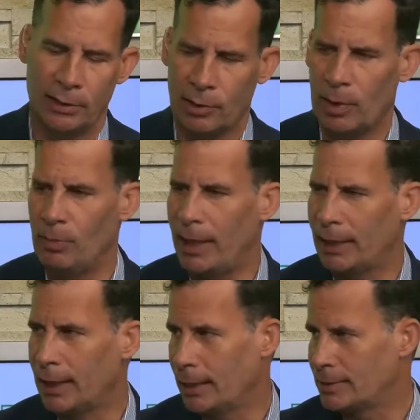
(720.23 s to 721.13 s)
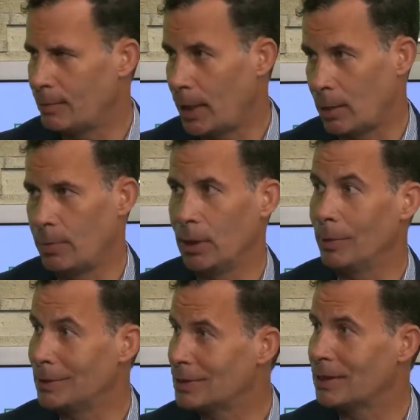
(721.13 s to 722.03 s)
there's going to be many nights I'm not going to be able
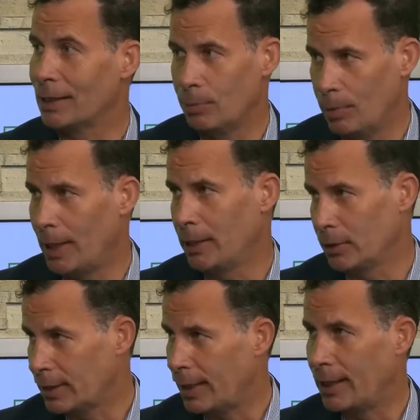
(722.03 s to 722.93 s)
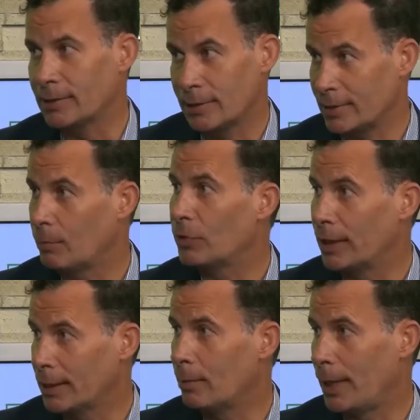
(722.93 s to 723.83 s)
to sleep about your case because I'm
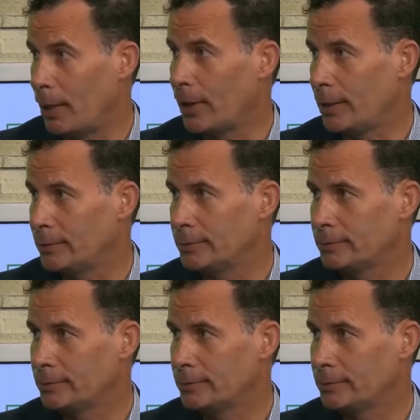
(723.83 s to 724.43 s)
thinking about it.